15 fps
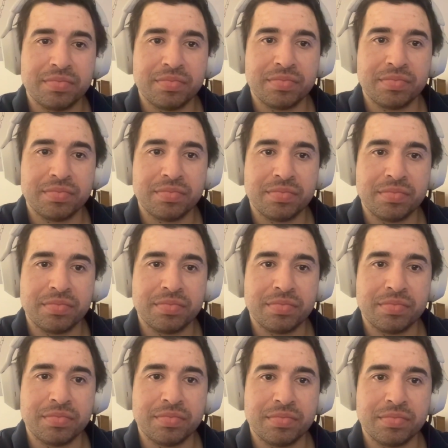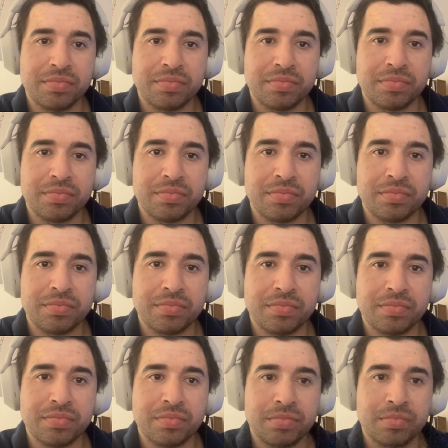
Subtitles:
Nobody speaks.